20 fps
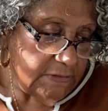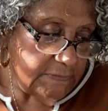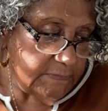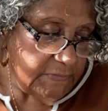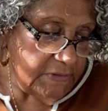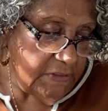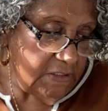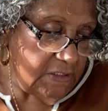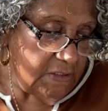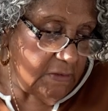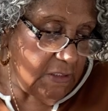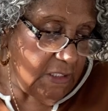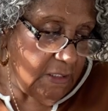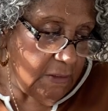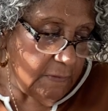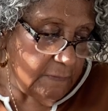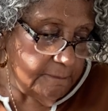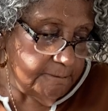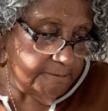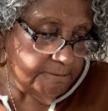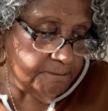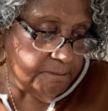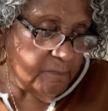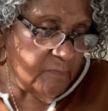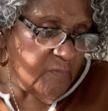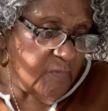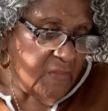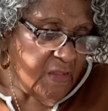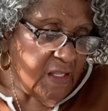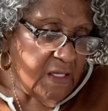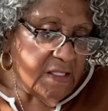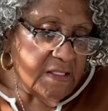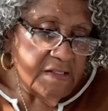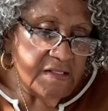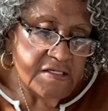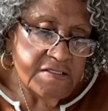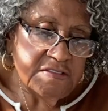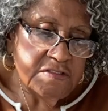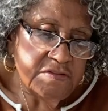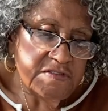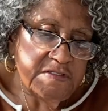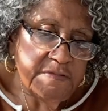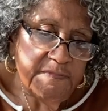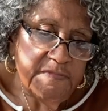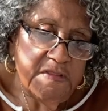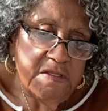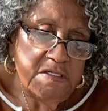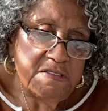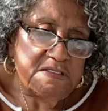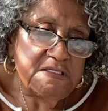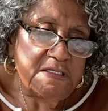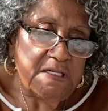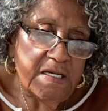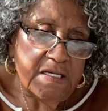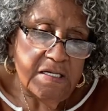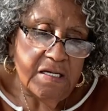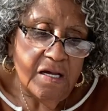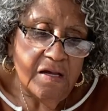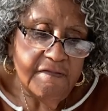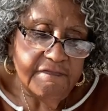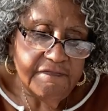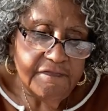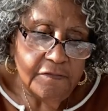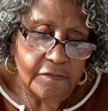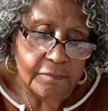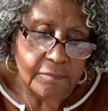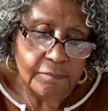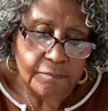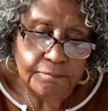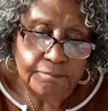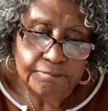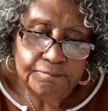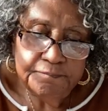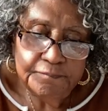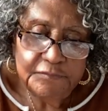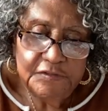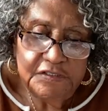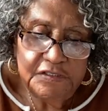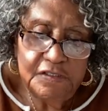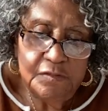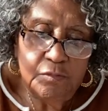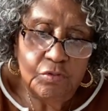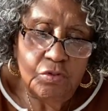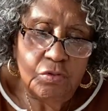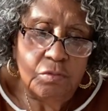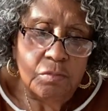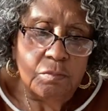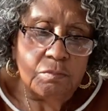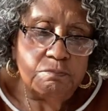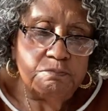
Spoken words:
But anyhow, these are some things that I got from Temu,